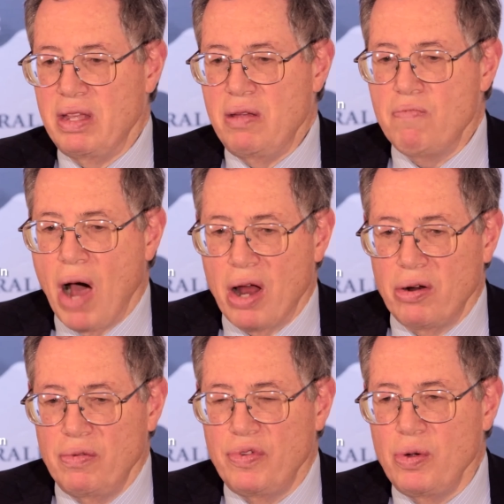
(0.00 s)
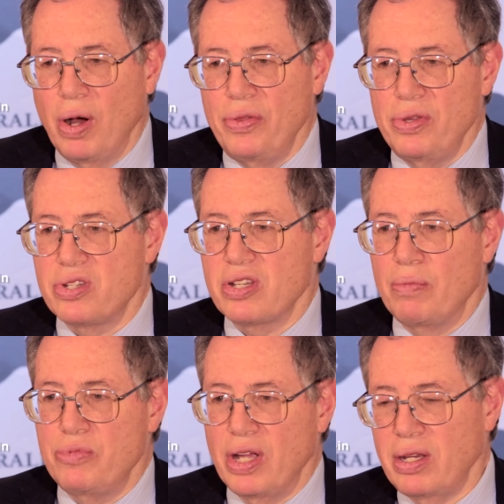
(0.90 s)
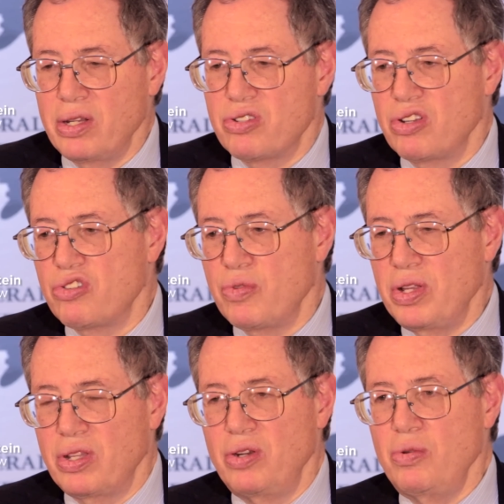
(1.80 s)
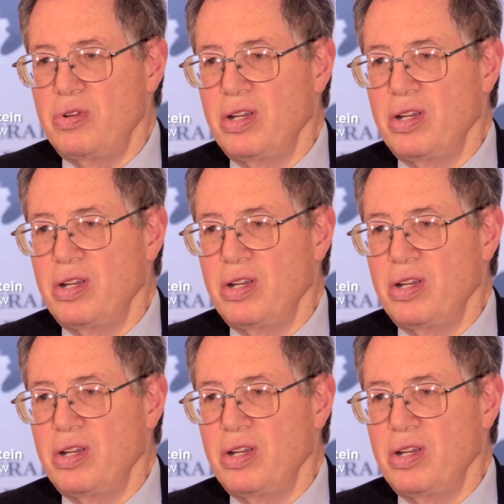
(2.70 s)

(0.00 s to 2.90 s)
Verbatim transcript: The modern view on this subject is to treat the New